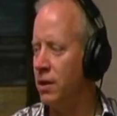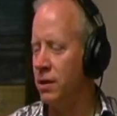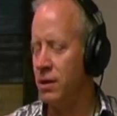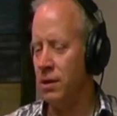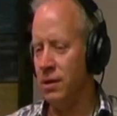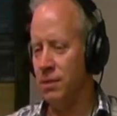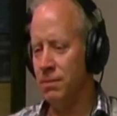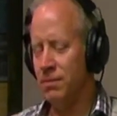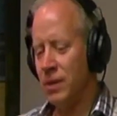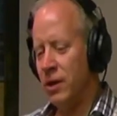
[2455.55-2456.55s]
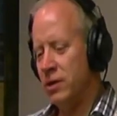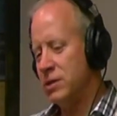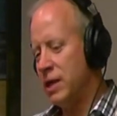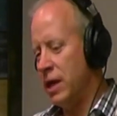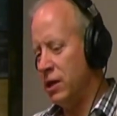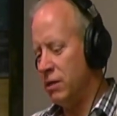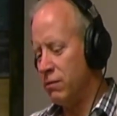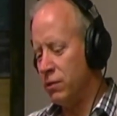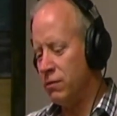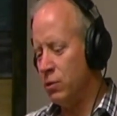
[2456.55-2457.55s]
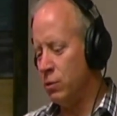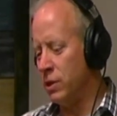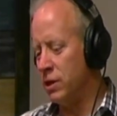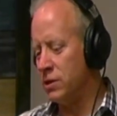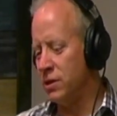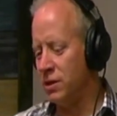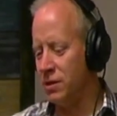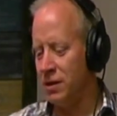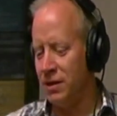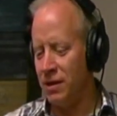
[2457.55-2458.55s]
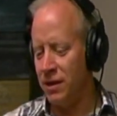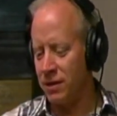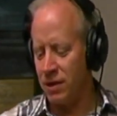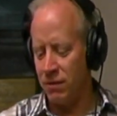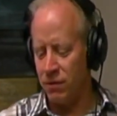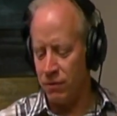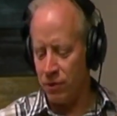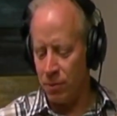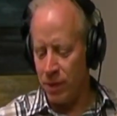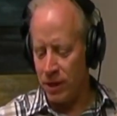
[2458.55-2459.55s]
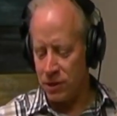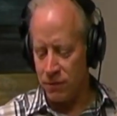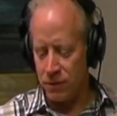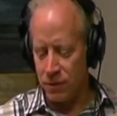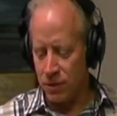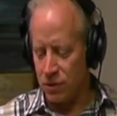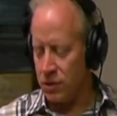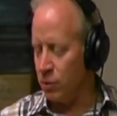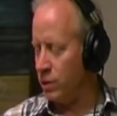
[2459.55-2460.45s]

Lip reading: out at Sandy for a few weeks, and then I covered for a pastor for a 13-week